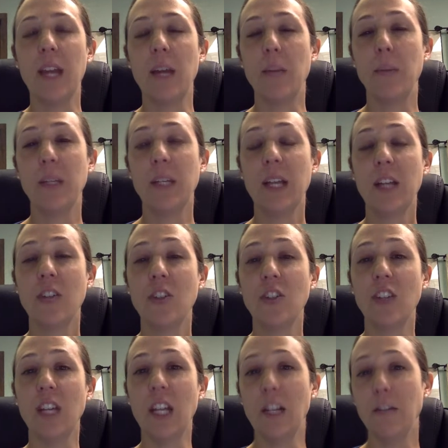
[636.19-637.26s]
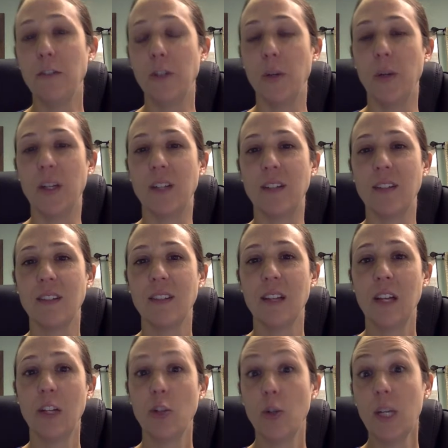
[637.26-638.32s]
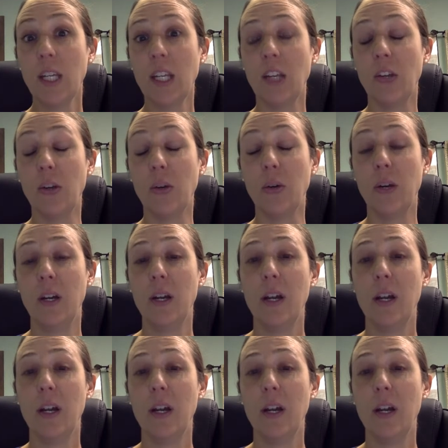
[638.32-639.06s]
and potentially influence, trick you,